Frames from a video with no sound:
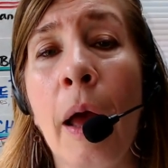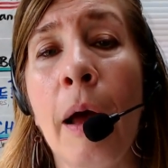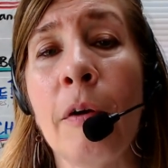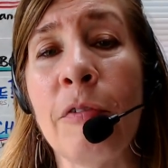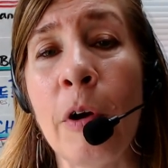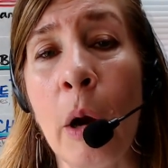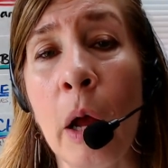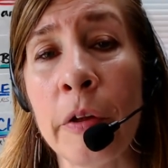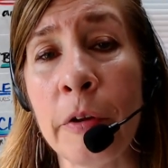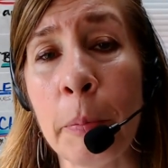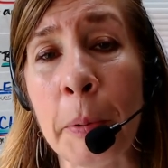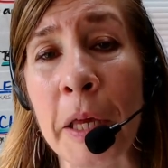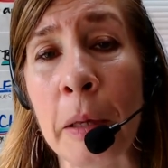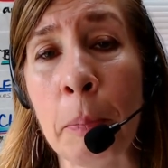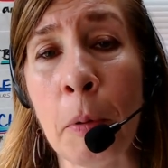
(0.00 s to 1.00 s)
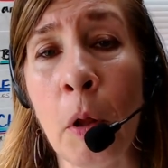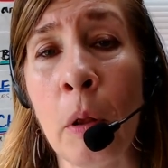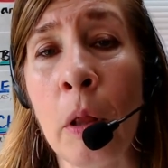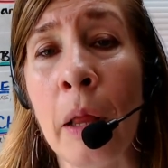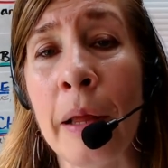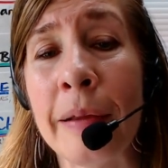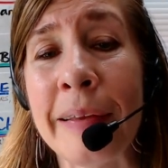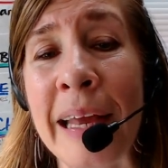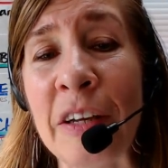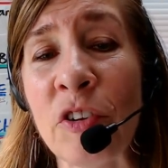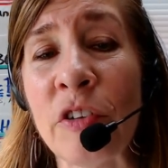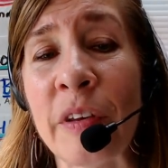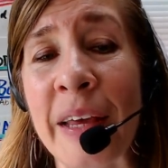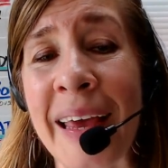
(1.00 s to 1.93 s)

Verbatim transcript: For other people, they just